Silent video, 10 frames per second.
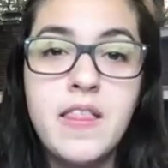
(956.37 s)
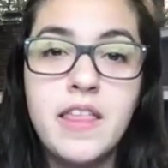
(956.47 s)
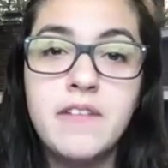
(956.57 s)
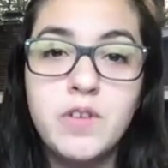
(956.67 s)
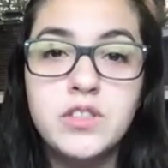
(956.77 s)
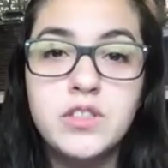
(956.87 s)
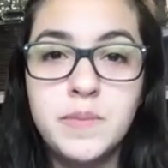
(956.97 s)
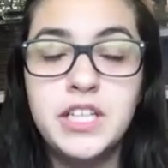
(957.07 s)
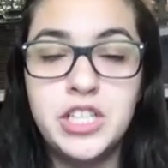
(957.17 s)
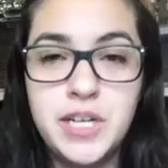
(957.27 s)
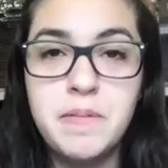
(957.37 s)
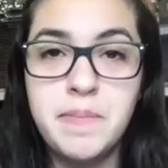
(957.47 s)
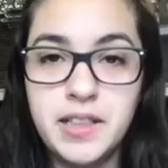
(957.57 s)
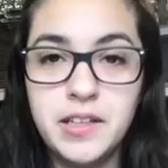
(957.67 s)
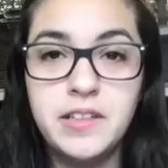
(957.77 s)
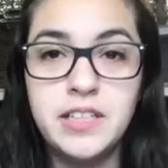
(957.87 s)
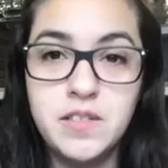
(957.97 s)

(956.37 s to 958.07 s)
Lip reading: that have ultimately shaped my learning